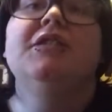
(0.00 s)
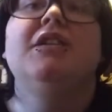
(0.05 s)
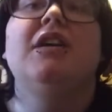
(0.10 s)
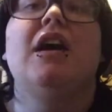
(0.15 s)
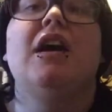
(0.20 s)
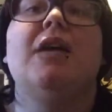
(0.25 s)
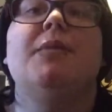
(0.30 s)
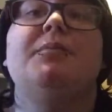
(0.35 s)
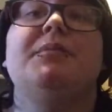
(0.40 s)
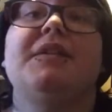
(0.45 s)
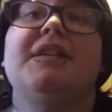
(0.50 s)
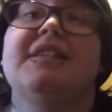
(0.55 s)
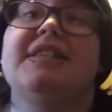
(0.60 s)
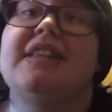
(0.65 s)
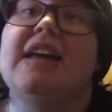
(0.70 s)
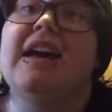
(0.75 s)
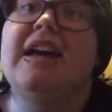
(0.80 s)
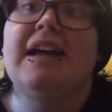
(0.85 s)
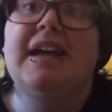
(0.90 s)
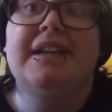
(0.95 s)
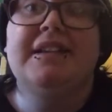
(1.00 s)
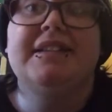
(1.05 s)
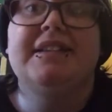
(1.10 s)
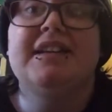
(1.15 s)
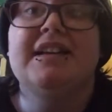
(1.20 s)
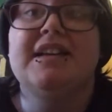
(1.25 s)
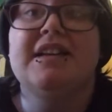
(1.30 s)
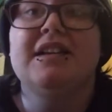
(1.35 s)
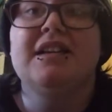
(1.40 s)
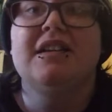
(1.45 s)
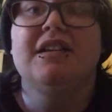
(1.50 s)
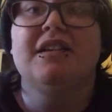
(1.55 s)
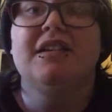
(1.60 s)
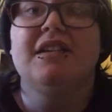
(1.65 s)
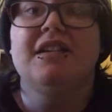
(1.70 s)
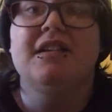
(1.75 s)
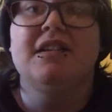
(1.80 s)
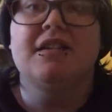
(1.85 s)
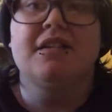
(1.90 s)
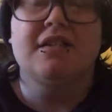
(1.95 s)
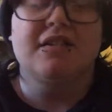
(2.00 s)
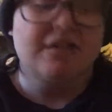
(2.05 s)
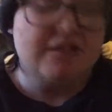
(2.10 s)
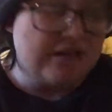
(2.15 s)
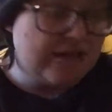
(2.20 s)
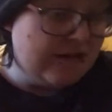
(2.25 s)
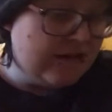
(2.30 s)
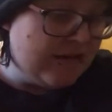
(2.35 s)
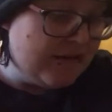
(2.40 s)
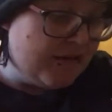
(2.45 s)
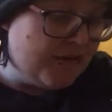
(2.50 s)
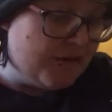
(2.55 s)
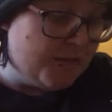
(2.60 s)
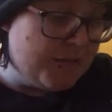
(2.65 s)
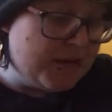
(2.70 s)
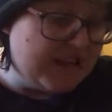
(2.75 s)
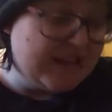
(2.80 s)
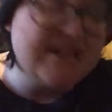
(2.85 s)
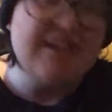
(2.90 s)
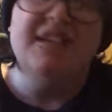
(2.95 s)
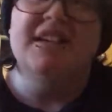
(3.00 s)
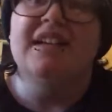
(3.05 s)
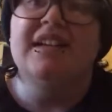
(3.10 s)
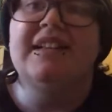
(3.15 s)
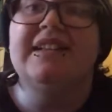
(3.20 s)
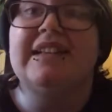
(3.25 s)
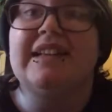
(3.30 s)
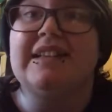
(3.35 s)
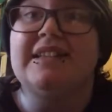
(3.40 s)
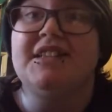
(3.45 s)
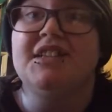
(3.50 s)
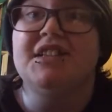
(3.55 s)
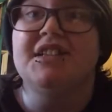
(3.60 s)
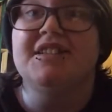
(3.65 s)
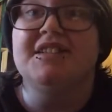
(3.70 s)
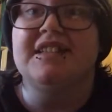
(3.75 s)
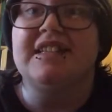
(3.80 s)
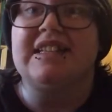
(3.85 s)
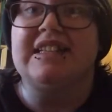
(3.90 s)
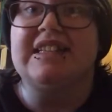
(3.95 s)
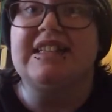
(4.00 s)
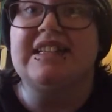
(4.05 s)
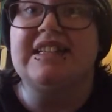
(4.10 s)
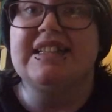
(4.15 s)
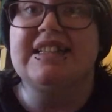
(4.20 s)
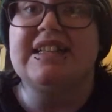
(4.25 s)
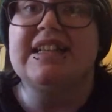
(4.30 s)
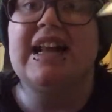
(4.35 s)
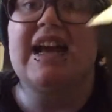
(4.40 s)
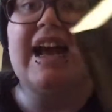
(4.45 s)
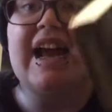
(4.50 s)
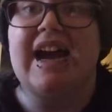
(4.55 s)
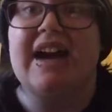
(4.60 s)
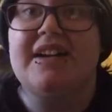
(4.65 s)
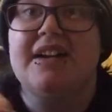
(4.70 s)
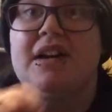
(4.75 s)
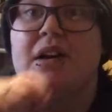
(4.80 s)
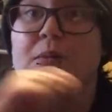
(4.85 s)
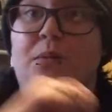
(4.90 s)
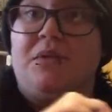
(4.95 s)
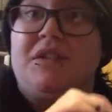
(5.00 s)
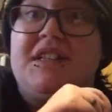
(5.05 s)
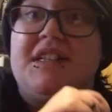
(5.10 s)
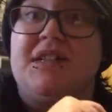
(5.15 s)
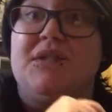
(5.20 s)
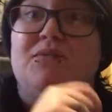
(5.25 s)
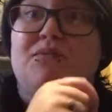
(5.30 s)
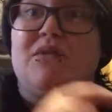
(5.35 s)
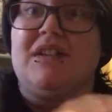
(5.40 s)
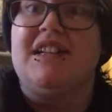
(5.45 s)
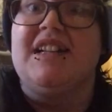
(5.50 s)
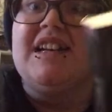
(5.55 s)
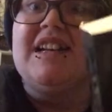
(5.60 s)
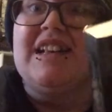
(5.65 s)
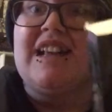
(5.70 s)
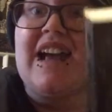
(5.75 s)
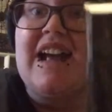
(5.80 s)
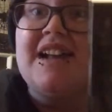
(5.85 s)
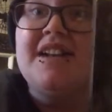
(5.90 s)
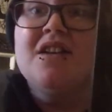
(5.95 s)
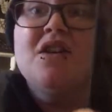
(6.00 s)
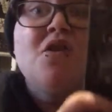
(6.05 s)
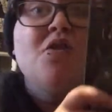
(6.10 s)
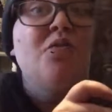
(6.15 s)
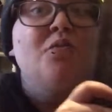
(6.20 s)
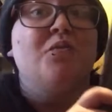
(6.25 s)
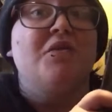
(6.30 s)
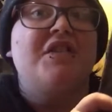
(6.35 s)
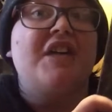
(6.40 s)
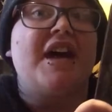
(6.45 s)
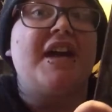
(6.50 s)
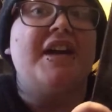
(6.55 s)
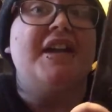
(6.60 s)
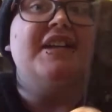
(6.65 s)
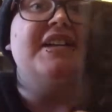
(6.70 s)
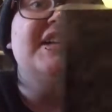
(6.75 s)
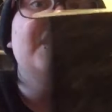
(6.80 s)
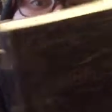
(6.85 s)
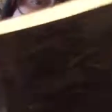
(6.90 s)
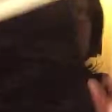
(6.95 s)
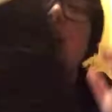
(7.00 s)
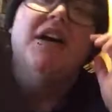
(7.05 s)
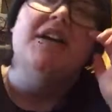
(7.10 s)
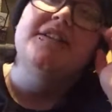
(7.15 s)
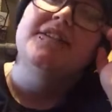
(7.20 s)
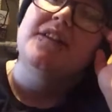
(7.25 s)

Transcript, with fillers: Um, because that ending, for me, it's kind of like a Daisy Jones and the Six Deal. Like, ah, I wanted to read it again with that ending in mind.